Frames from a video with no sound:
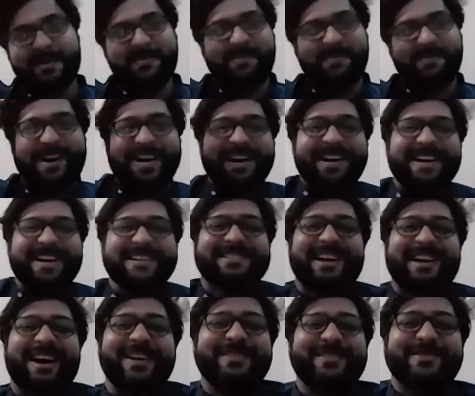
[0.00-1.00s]
but
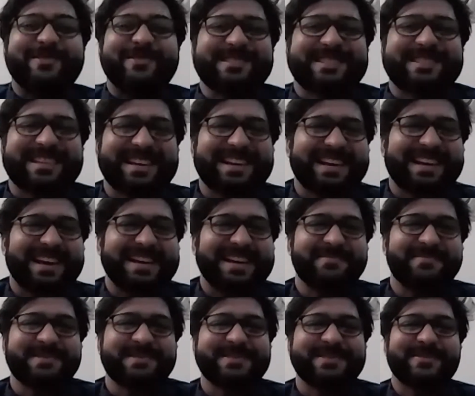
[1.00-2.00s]
I don't think
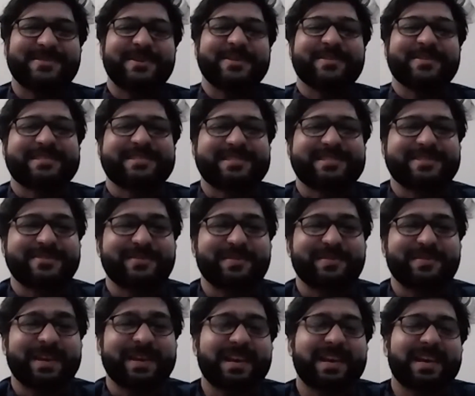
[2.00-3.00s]
anybody is going to listen to
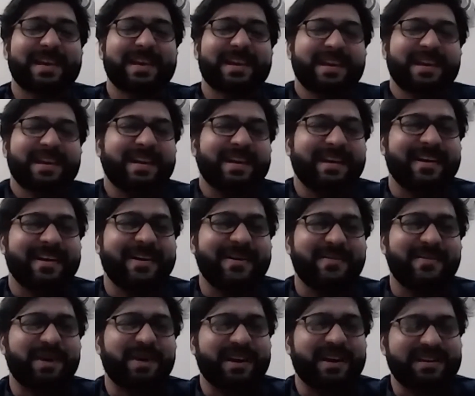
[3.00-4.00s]

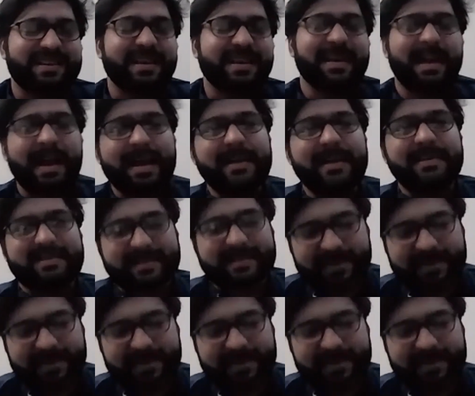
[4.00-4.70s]
me. But yeah,